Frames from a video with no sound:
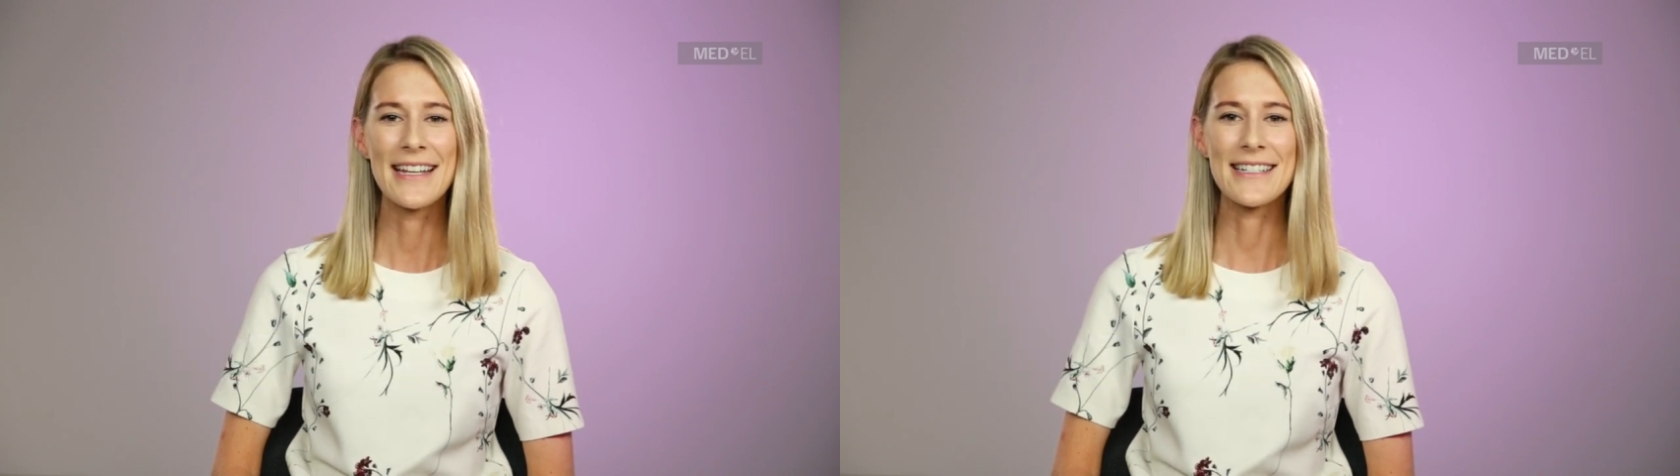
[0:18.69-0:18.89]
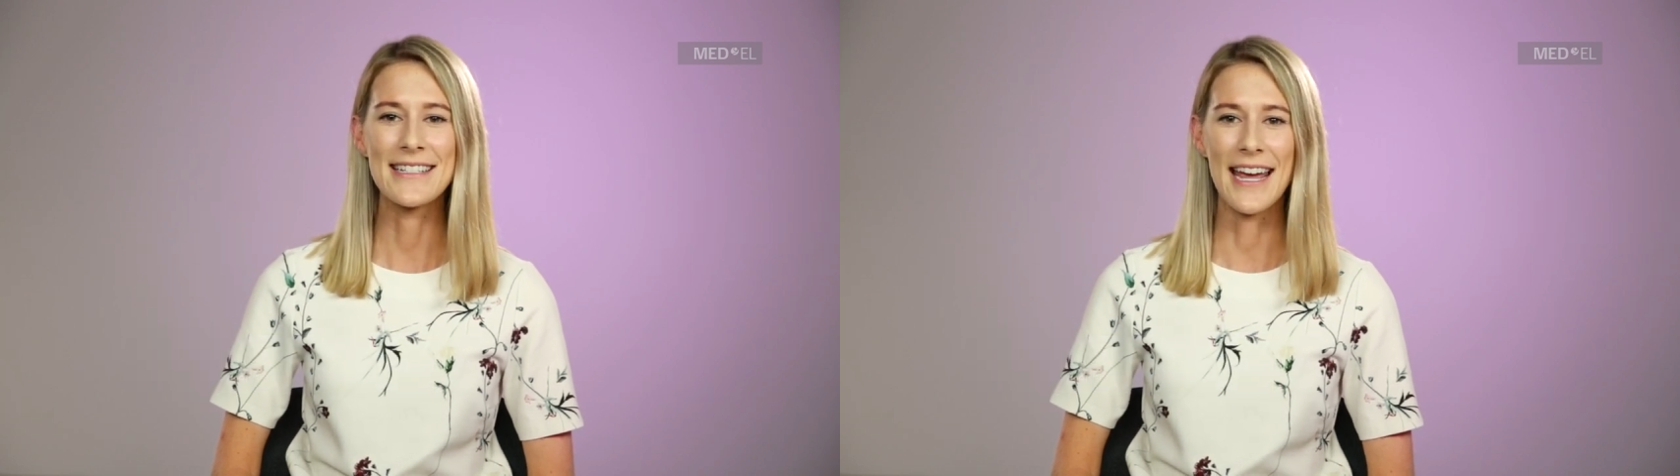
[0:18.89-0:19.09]

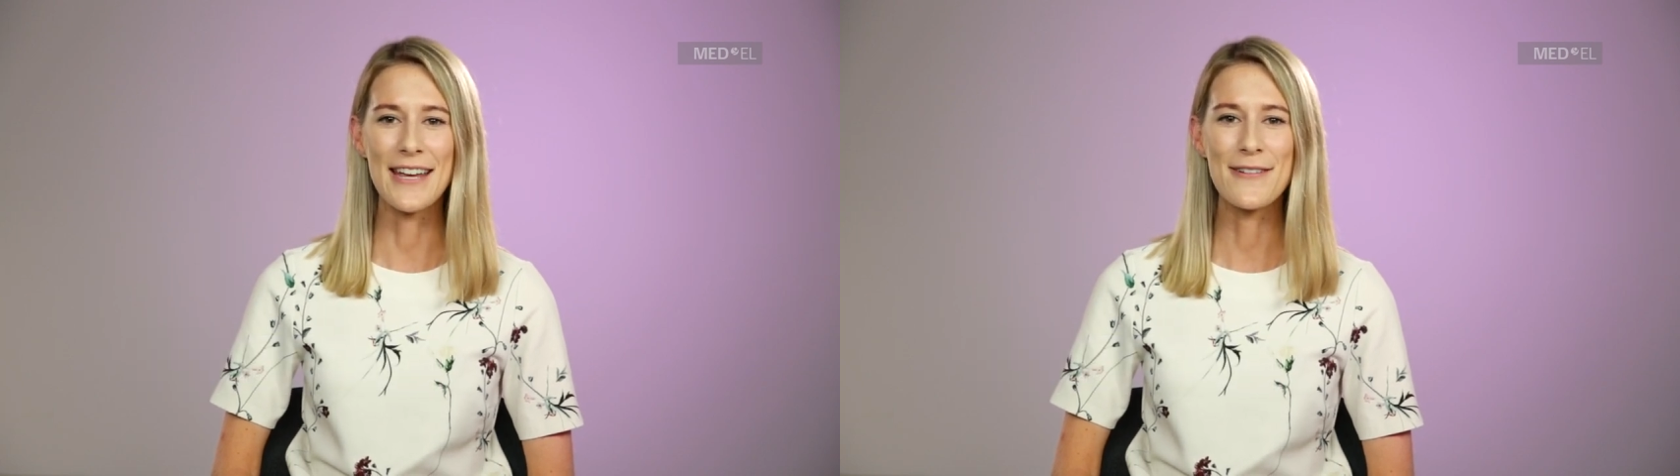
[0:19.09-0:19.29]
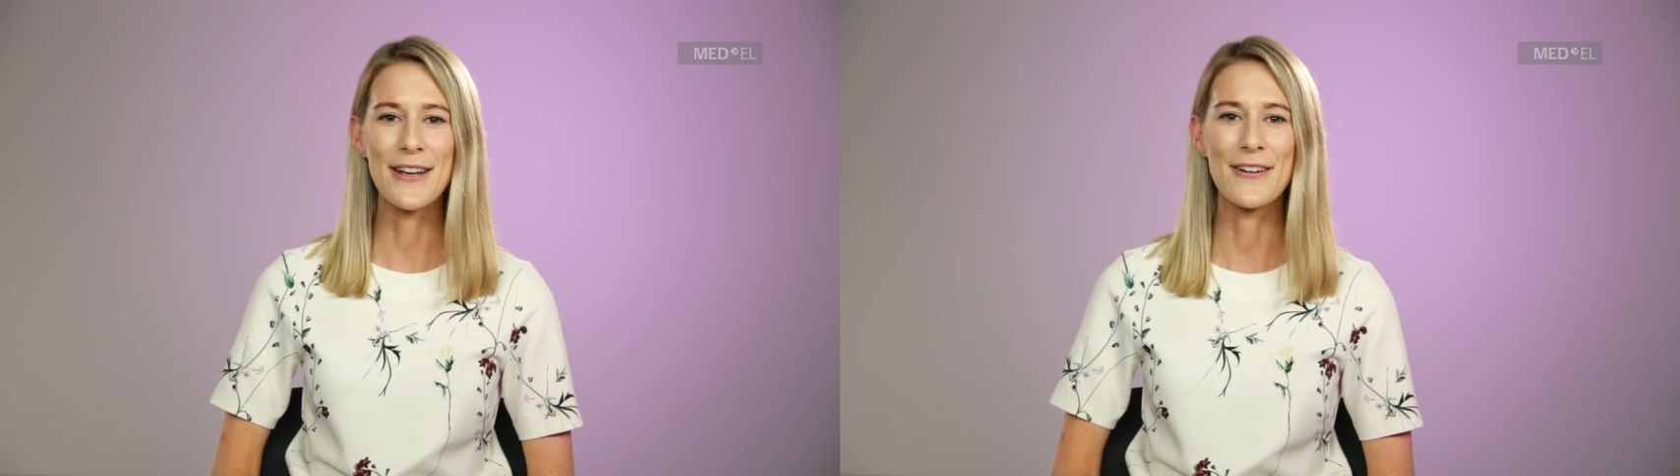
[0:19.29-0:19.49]

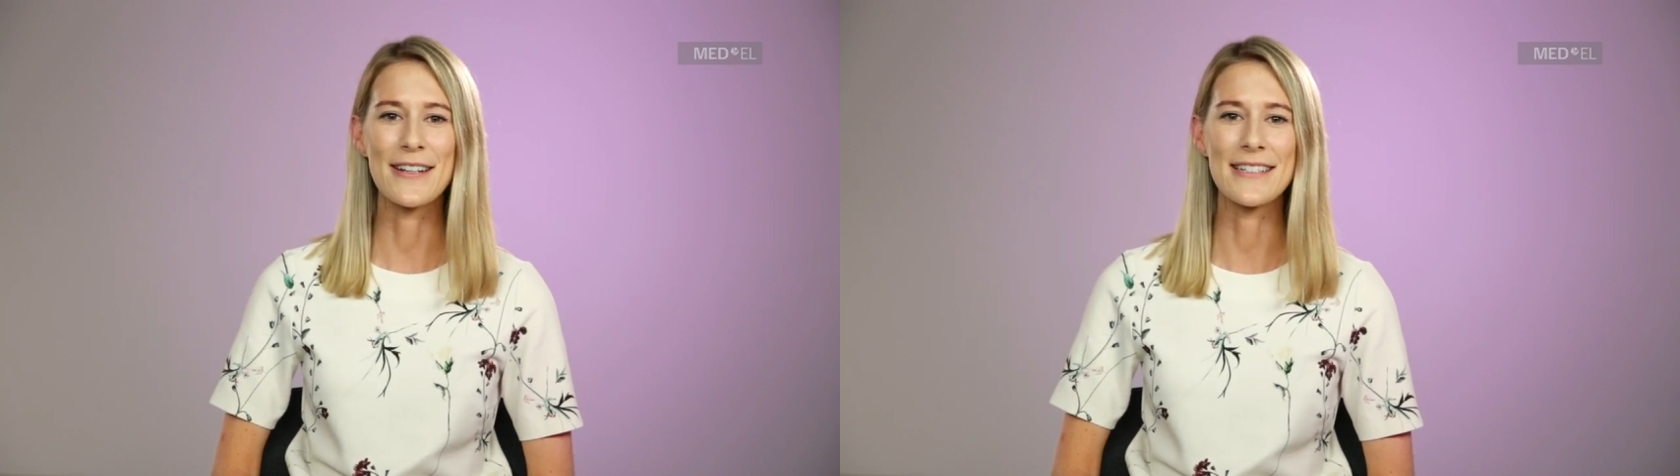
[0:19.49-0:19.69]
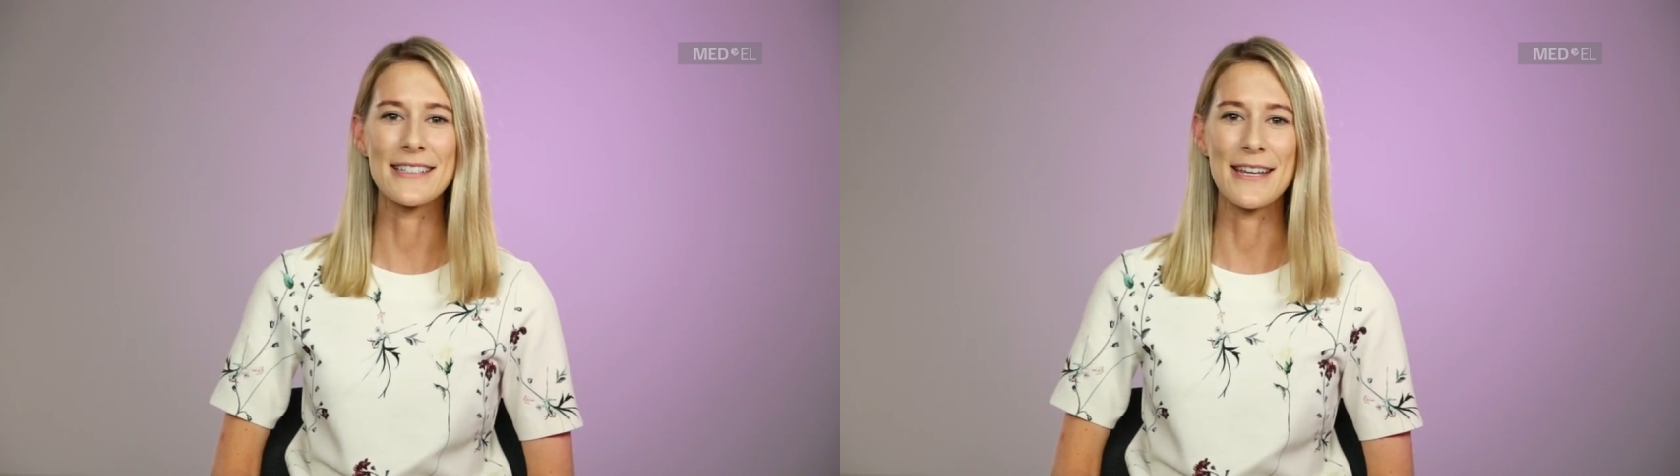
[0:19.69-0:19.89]
Today, we're
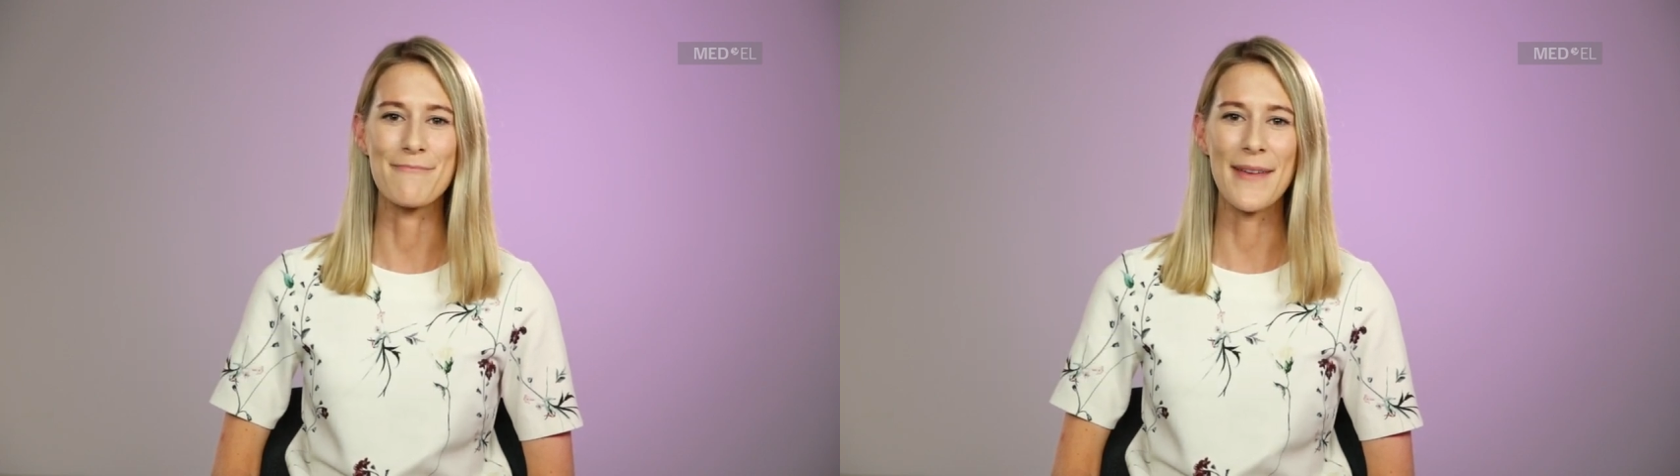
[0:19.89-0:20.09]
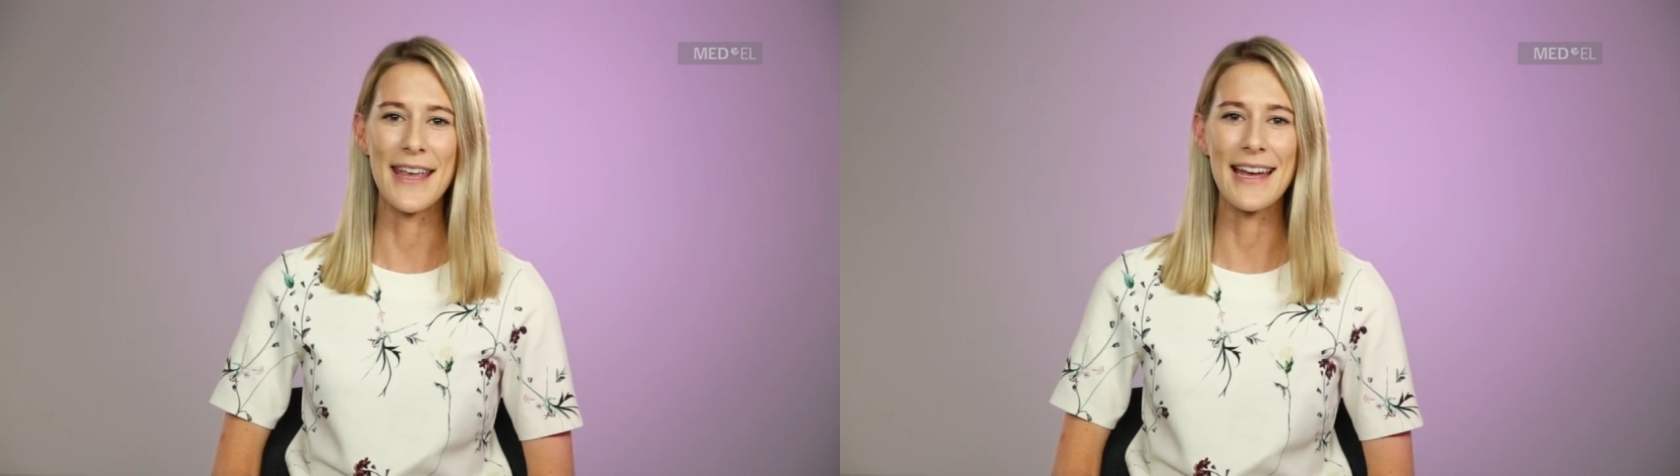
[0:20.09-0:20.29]
going to see
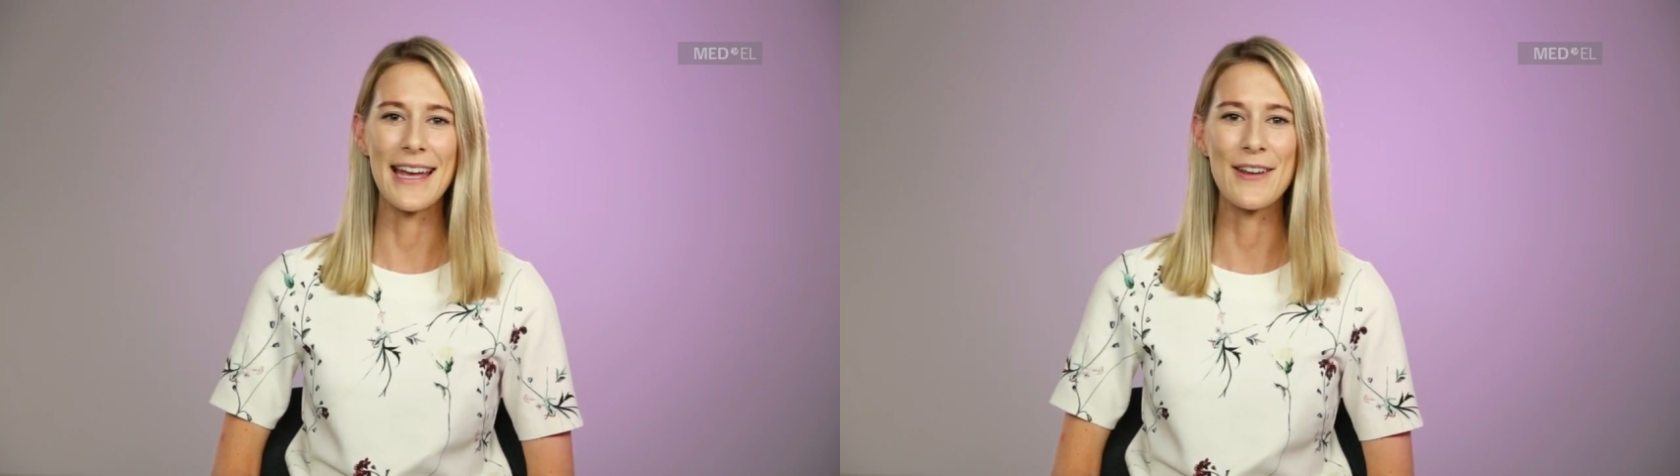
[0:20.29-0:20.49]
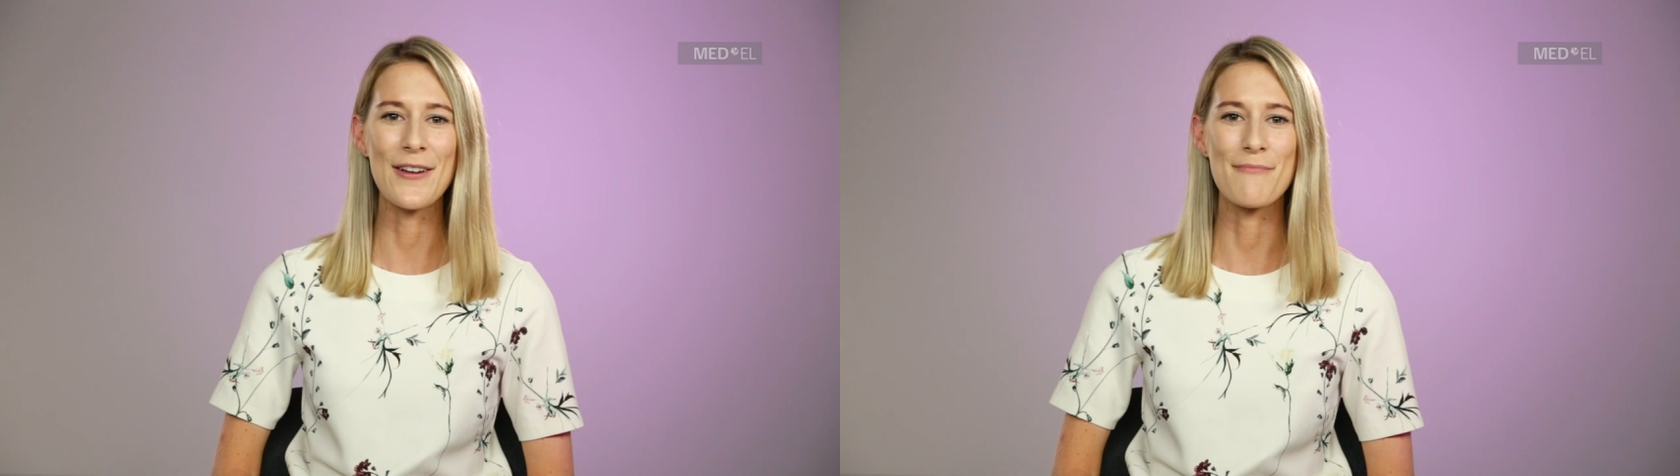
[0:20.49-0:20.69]
Mia
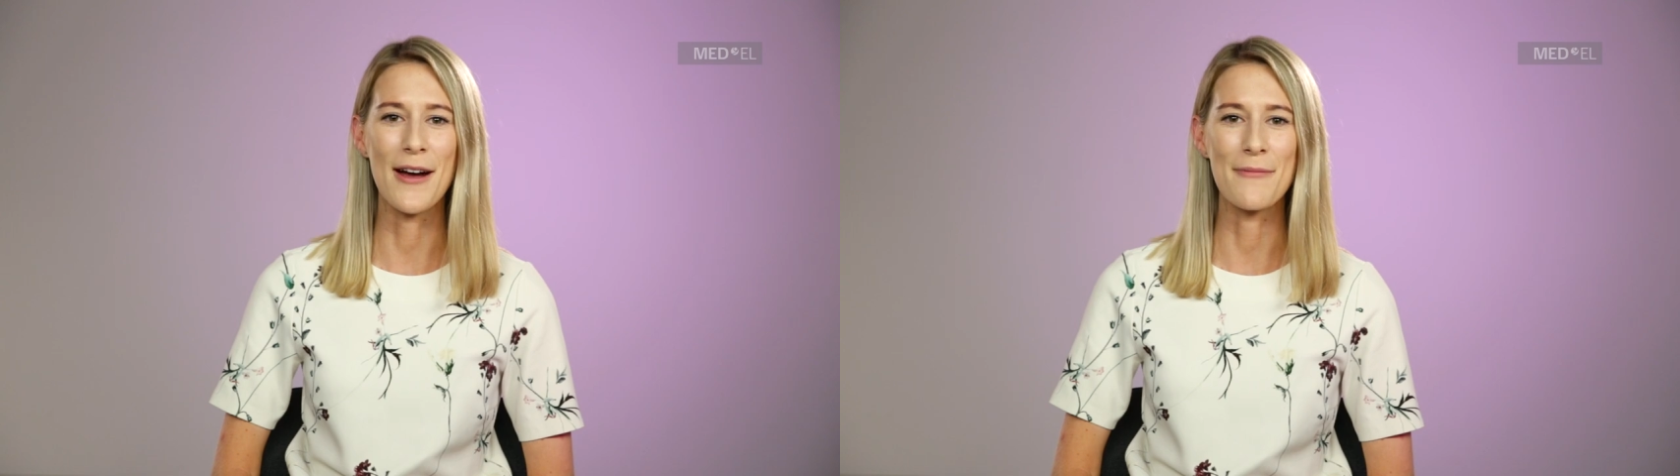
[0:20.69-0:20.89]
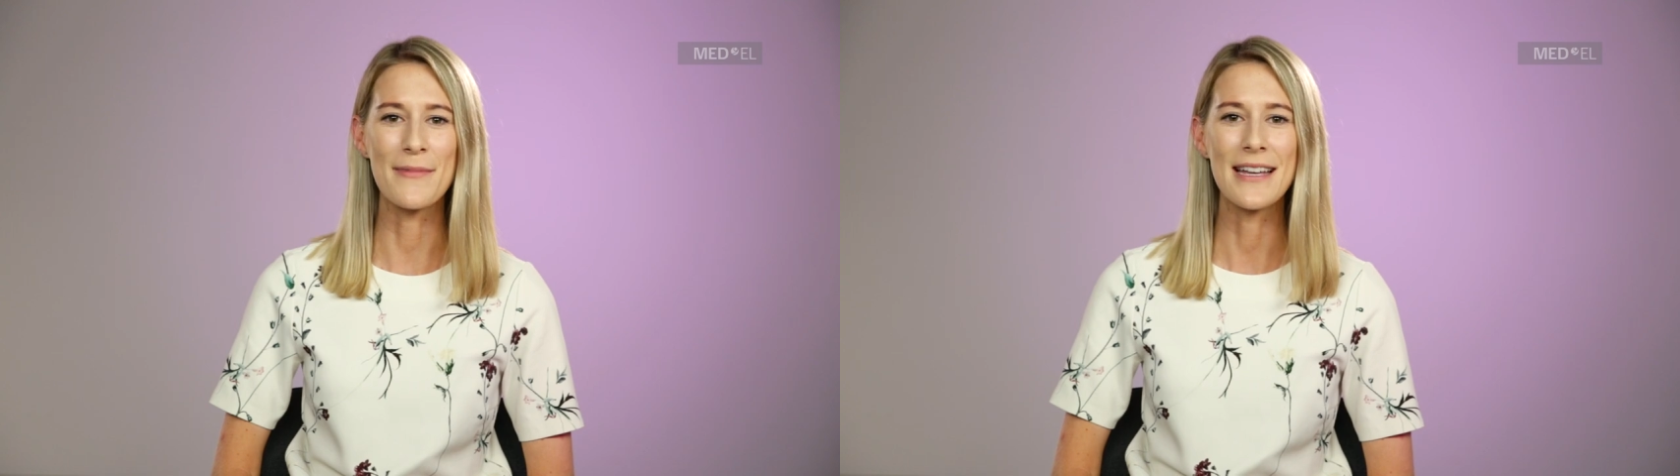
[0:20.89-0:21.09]
and her
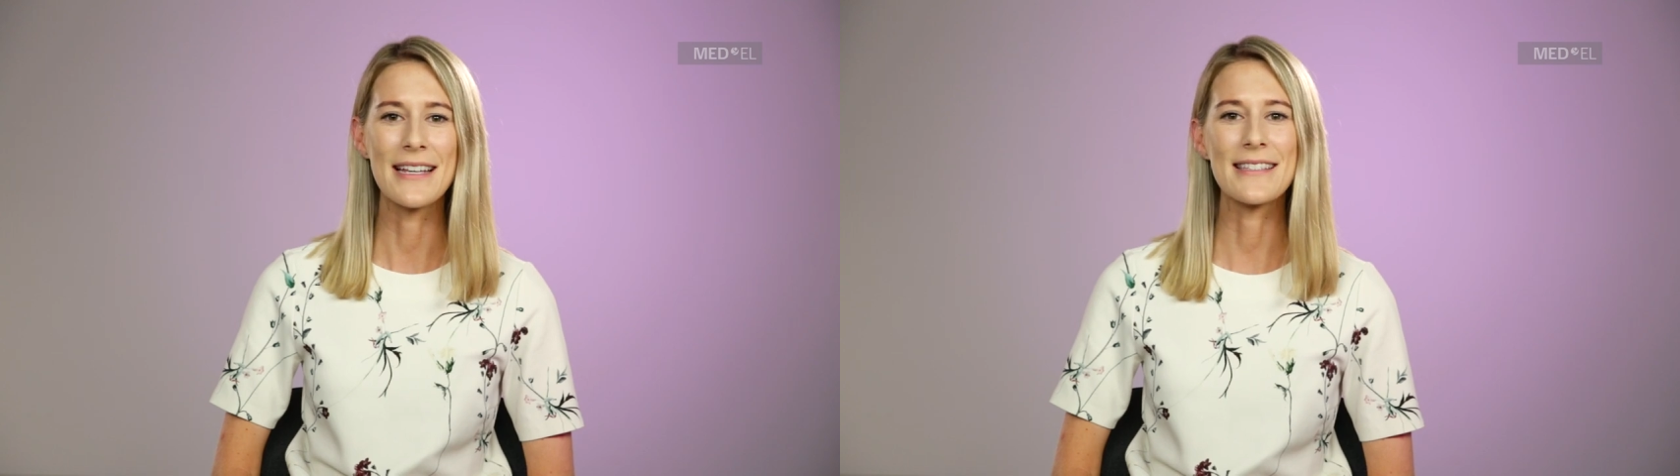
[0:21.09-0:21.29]
mum